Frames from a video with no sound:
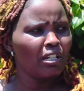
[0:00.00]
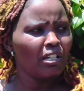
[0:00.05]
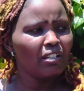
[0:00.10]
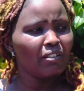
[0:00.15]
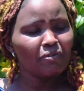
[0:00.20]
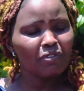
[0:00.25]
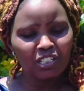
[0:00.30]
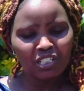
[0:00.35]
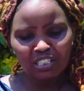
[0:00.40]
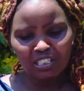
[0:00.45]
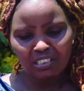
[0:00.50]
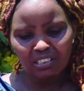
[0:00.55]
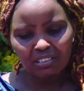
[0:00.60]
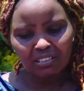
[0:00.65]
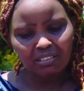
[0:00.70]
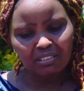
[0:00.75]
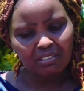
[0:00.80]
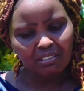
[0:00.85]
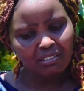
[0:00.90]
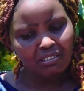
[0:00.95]
If it
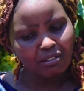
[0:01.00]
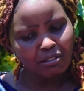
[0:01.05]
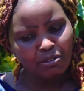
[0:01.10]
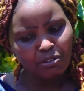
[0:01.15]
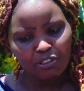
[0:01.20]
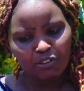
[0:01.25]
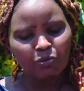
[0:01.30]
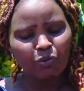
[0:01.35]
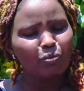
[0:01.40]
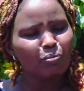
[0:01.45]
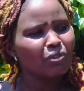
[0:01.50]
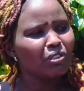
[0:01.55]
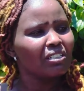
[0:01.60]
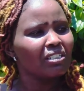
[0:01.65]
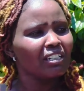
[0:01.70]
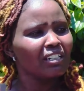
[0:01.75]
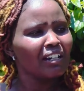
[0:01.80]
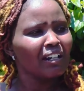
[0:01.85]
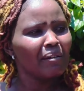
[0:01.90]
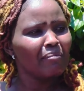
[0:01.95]
is gospel
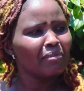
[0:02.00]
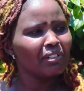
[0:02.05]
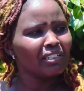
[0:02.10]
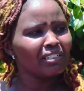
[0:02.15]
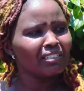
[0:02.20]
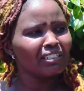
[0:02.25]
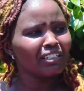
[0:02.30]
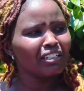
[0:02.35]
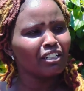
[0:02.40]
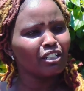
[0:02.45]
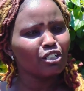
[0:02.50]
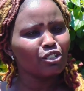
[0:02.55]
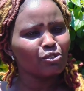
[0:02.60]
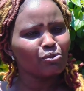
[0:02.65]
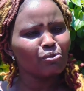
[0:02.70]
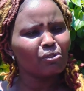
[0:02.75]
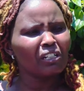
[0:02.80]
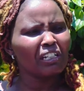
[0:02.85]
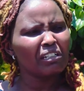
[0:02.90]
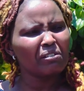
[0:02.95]
music I'm listening
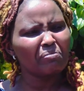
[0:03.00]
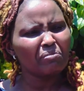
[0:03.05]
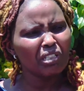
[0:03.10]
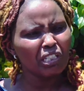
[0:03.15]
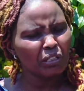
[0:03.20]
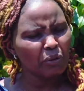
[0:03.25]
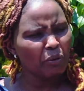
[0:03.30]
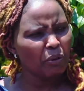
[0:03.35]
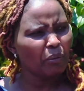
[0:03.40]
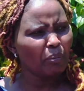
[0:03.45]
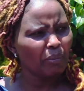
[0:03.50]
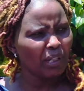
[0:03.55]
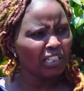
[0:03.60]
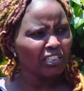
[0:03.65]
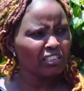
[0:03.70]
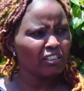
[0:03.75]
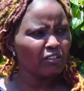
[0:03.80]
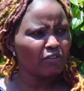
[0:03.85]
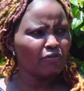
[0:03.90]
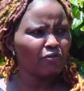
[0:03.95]
to, let me equip
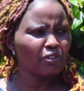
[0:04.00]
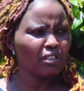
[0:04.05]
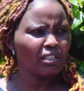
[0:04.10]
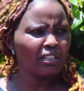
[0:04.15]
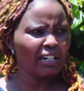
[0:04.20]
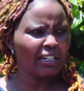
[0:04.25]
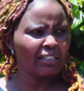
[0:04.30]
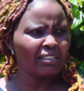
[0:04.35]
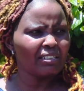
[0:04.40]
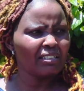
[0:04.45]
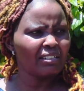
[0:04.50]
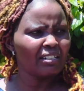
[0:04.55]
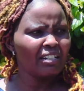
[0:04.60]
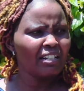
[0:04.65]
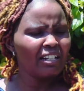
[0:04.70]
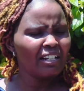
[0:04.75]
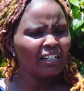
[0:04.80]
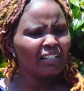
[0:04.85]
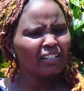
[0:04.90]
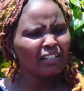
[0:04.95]
myself with that.
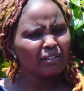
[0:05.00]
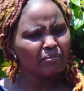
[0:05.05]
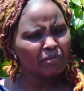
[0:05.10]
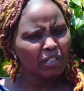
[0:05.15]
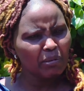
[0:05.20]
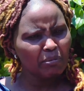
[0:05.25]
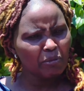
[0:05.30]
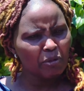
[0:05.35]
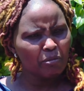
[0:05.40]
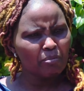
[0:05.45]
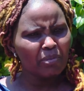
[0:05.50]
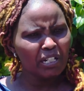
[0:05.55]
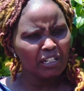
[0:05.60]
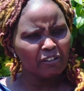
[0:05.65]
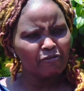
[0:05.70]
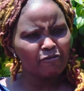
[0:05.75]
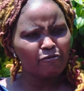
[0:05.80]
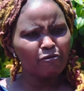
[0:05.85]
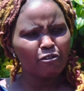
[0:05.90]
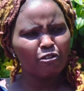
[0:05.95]
Let my
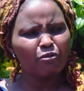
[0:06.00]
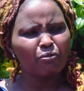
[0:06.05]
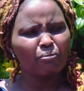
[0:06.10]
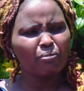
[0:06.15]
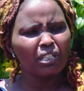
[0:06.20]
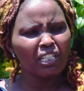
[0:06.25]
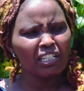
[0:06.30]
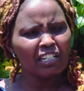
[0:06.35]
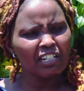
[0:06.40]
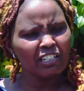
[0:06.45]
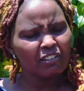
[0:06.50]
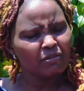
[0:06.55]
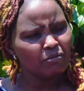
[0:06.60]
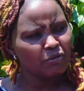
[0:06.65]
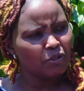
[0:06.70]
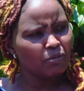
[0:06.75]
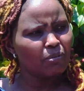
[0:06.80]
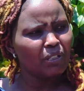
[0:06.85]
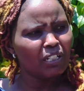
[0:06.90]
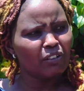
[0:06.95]
mobile phone be that
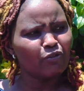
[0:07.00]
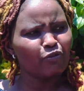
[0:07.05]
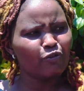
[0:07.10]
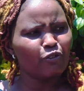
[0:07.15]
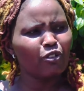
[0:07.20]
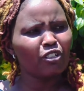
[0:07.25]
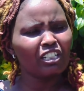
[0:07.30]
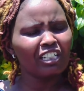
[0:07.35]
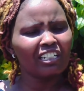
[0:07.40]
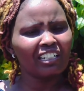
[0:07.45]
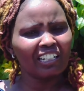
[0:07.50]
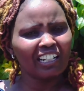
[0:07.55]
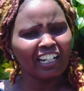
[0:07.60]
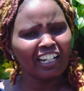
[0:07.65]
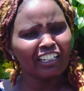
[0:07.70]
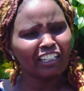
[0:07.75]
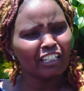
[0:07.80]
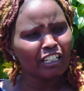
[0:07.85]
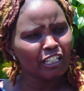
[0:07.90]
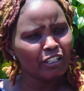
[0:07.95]
mobile phone that I
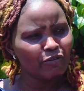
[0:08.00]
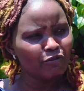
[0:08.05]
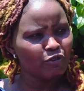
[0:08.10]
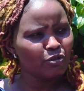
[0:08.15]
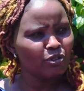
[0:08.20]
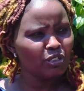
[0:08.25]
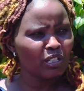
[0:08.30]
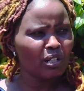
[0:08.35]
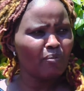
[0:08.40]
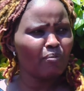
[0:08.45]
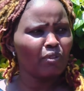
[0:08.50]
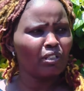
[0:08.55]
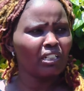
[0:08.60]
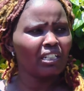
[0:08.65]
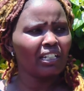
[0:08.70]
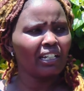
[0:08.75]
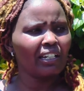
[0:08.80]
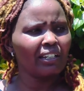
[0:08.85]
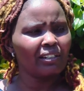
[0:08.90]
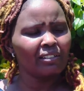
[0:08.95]
can give to
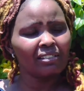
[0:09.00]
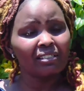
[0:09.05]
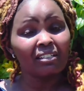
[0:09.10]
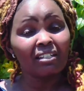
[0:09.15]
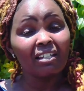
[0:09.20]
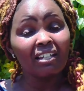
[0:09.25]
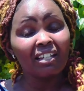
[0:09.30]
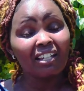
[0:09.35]
somebody else.